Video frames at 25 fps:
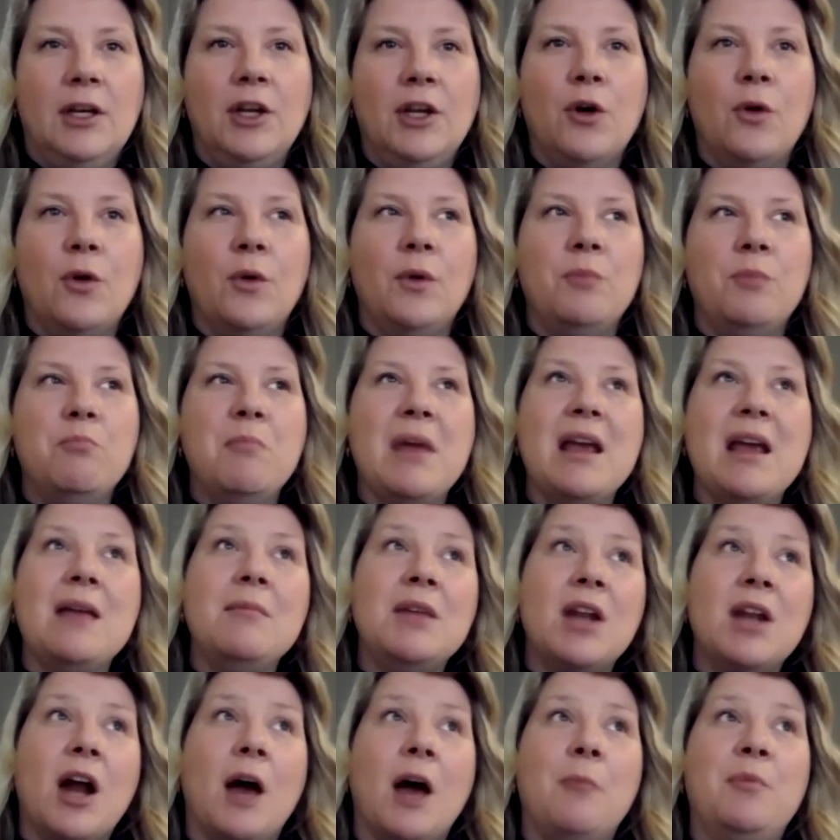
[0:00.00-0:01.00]
maybe
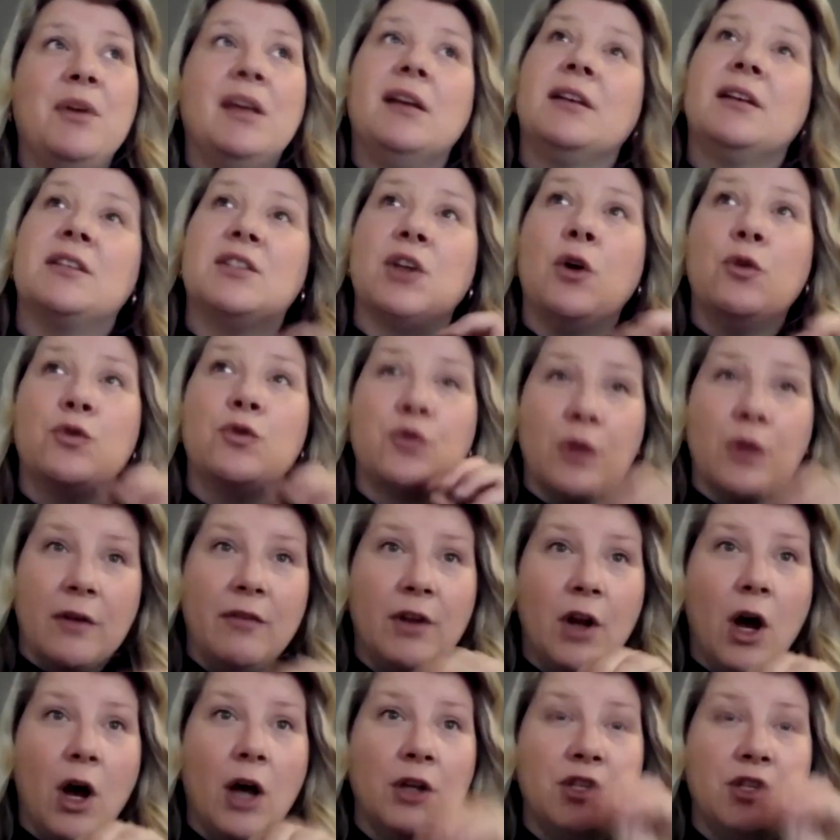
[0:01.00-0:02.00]
not being so
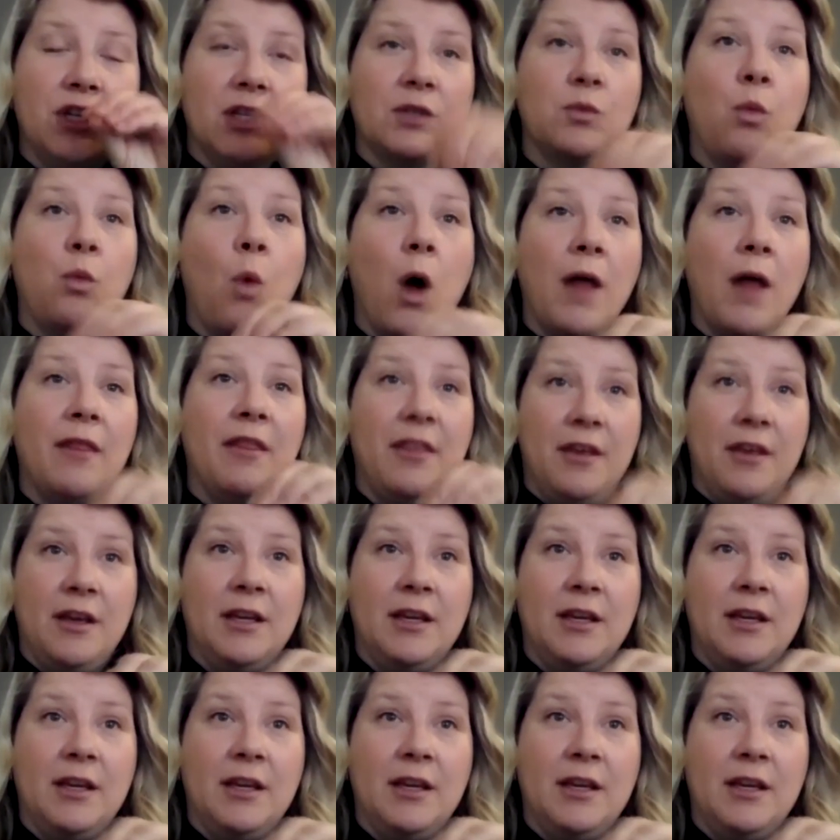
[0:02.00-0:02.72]
driven on just one thing